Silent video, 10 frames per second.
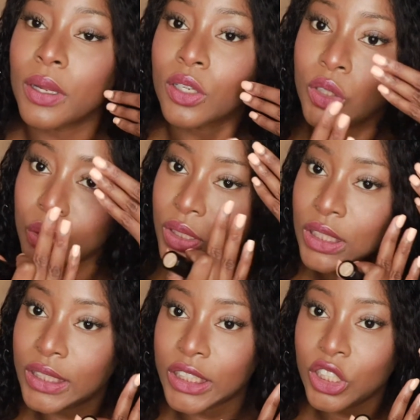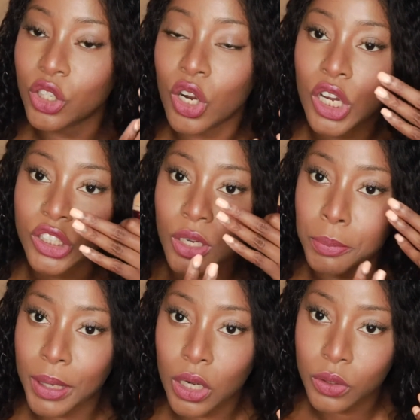use concealer on your
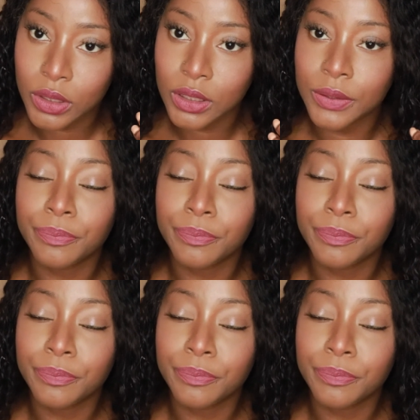brows,